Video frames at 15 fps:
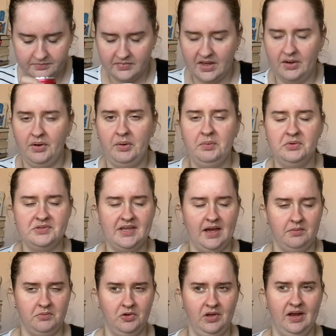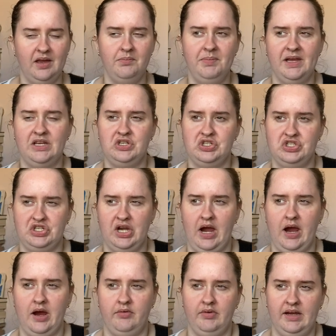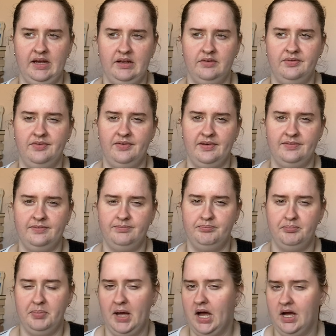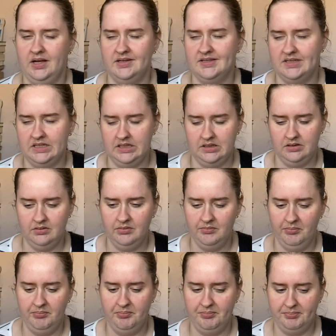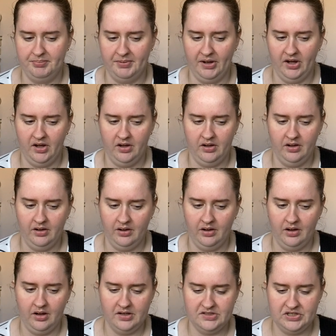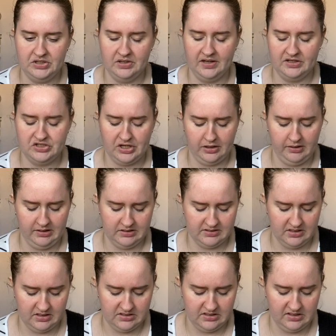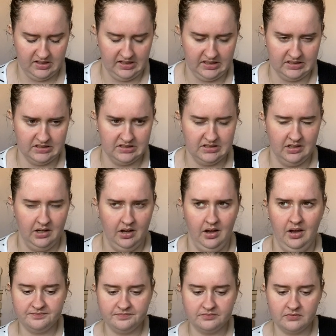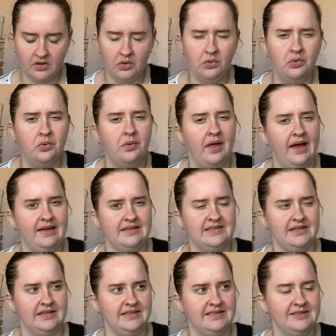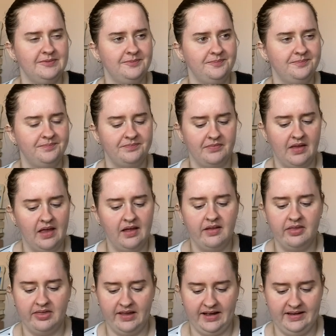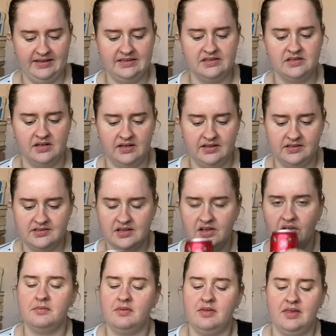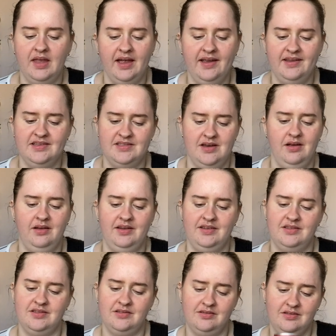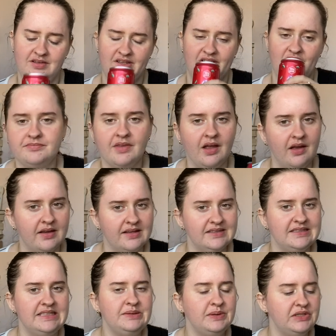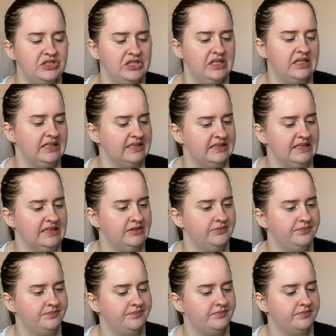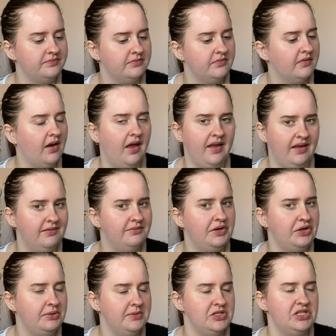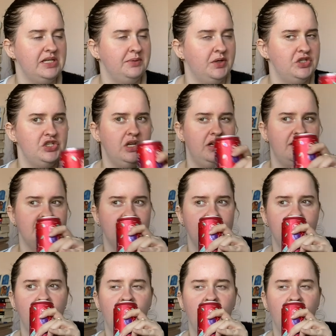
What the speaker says: Now I will say I'm not like a big cherry person, but I do like cherry in certain things. Oh, that is nice. That is nice. That is nice. I can see why she likes it. I can very much see why she likes it.